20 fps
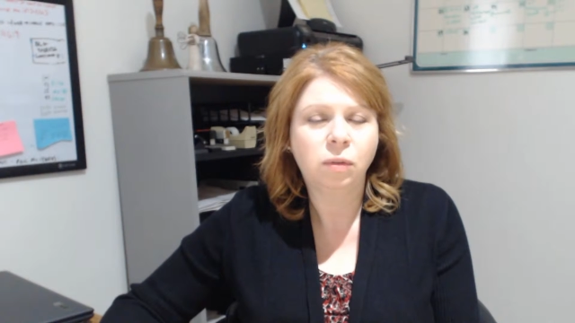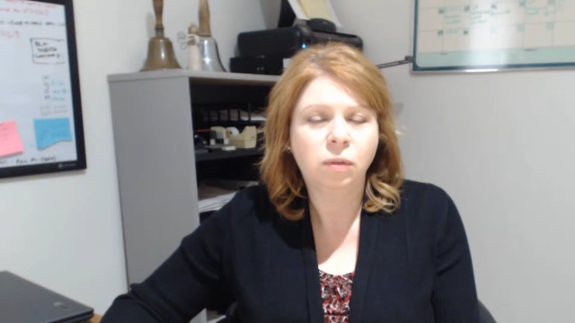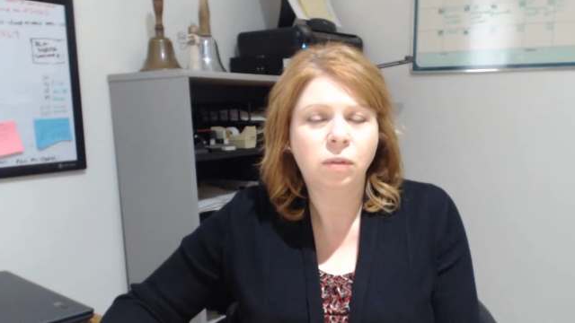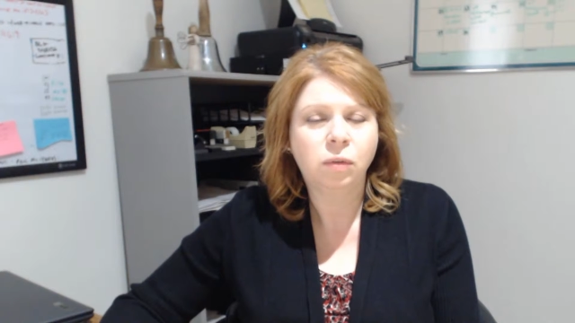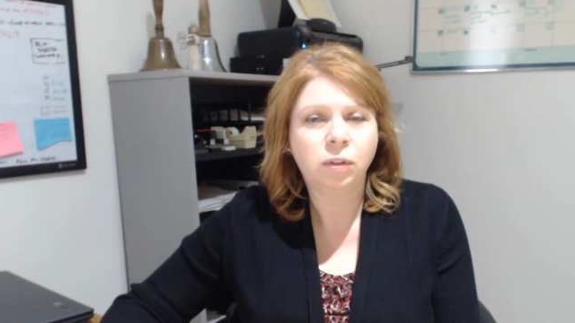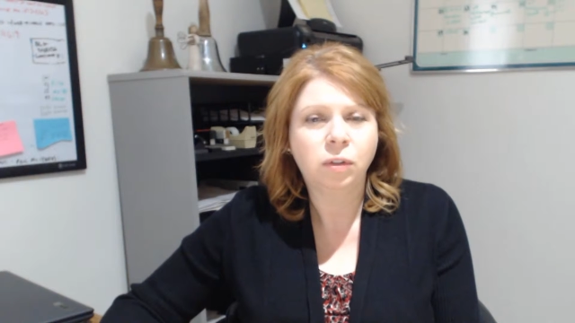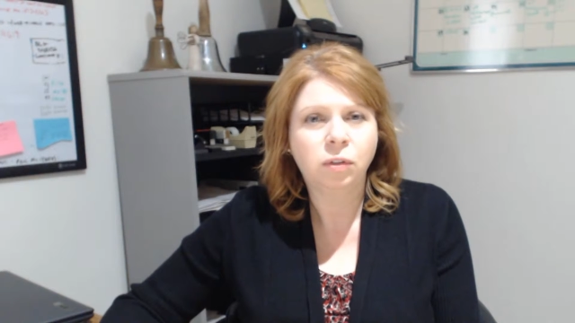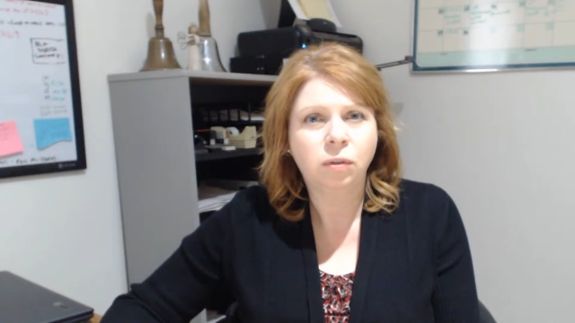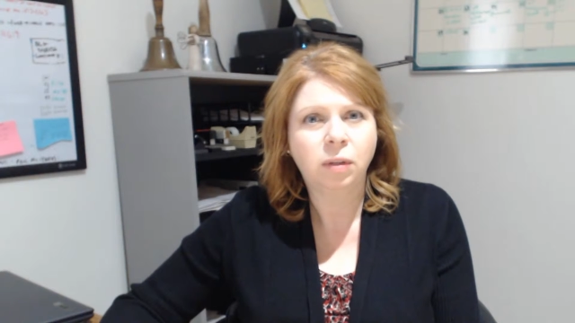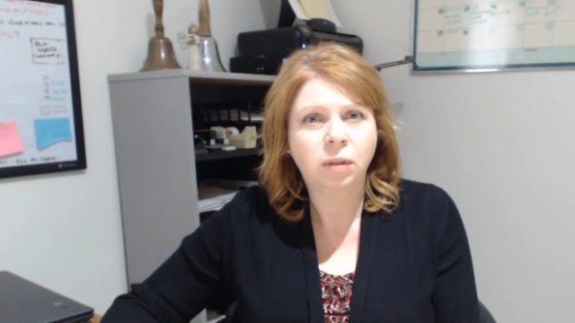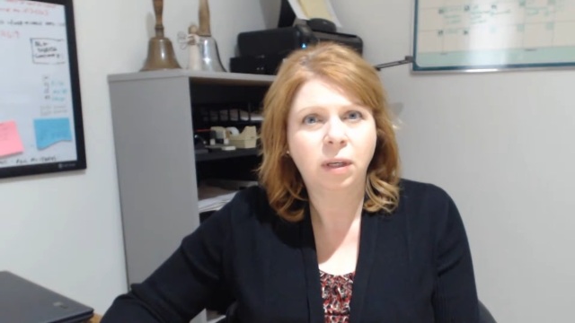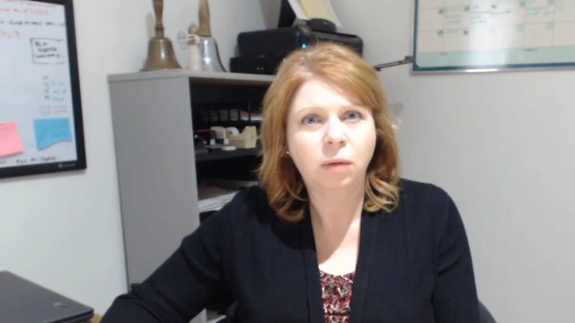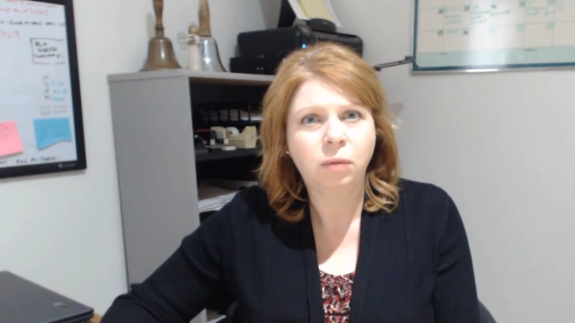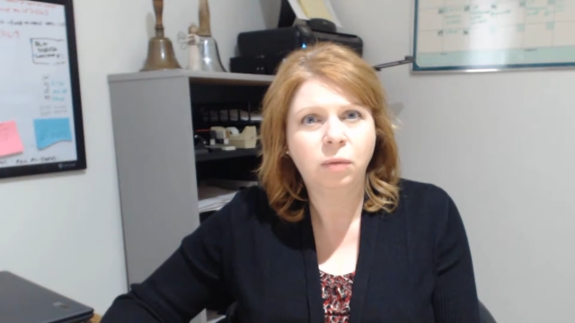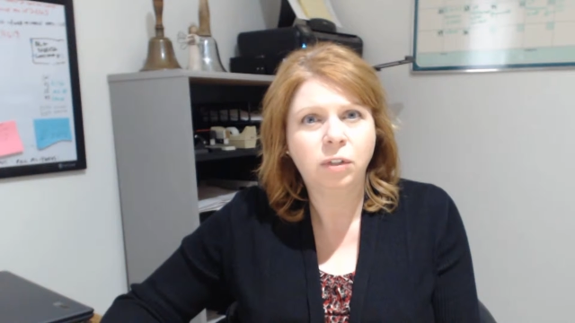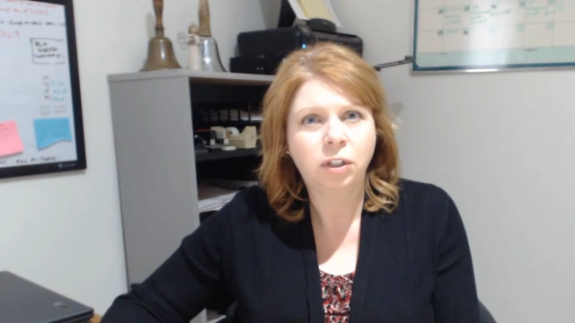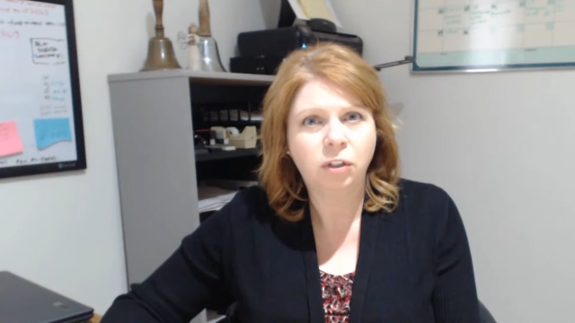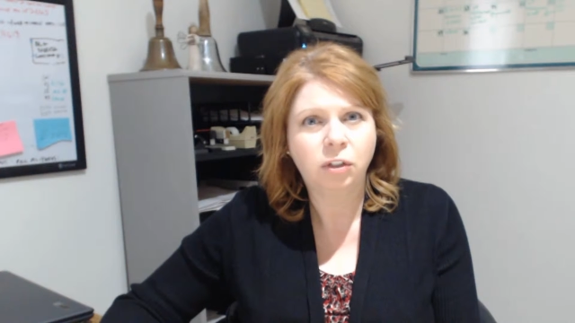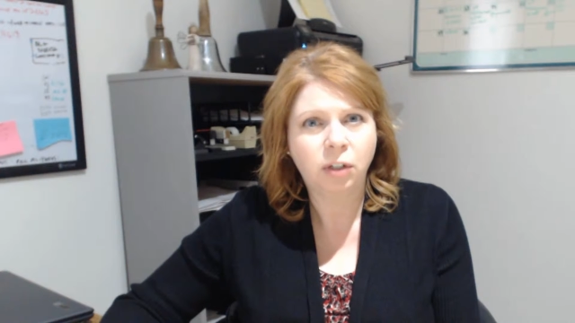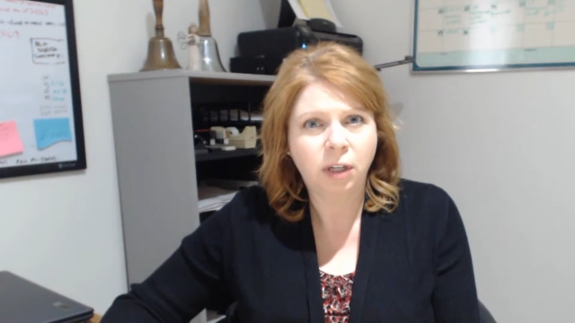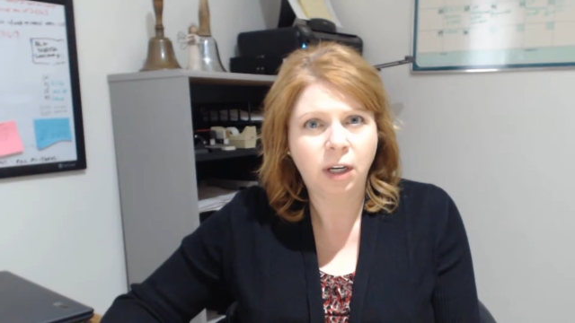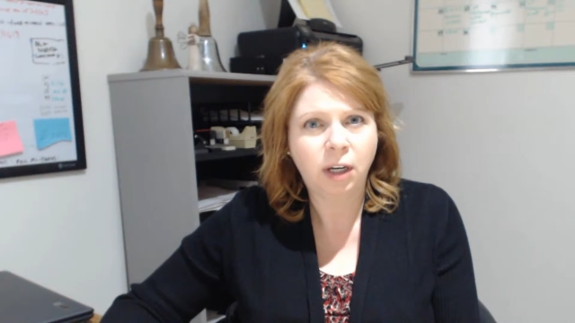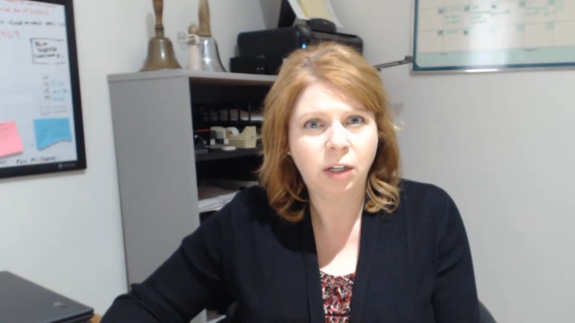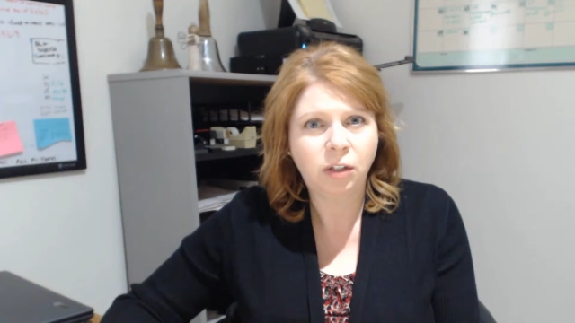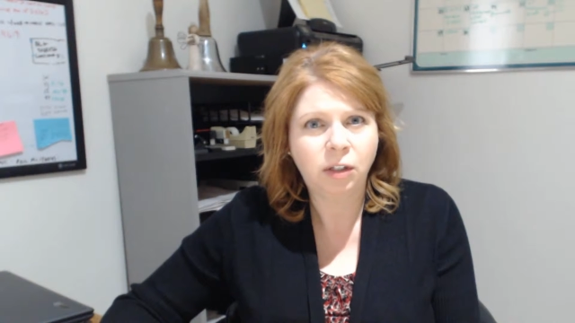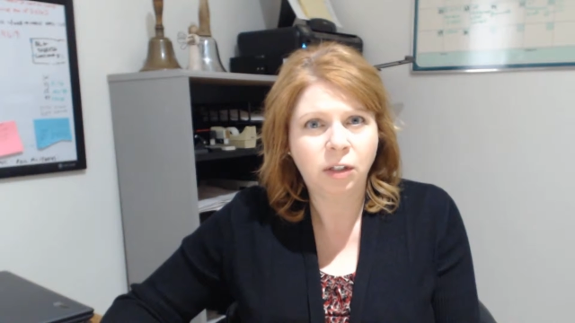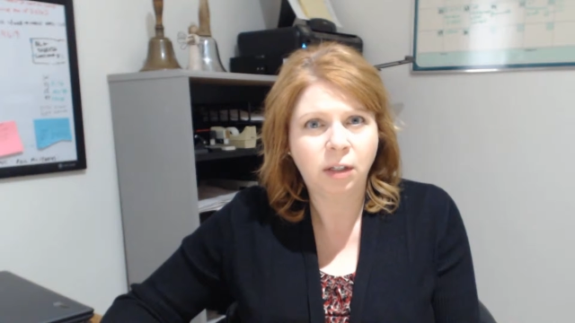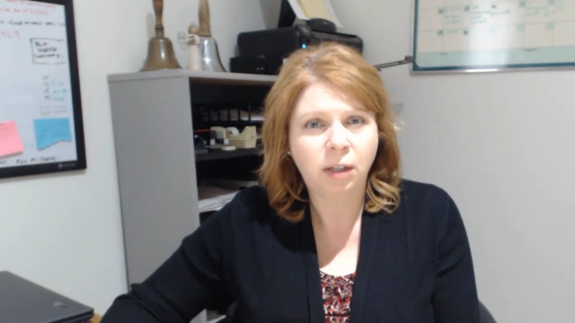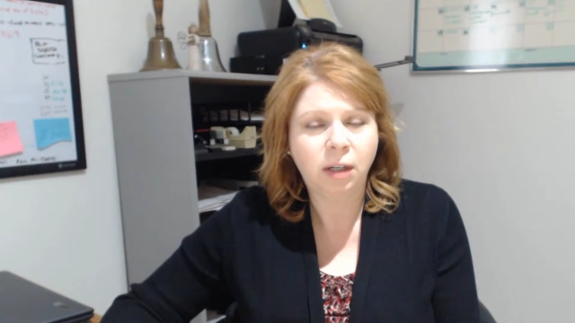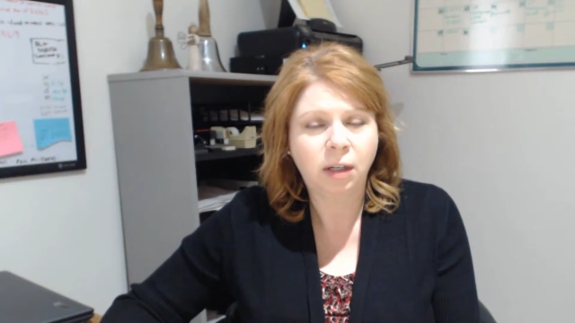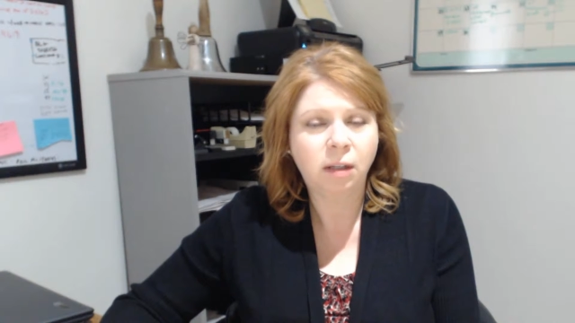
structured language education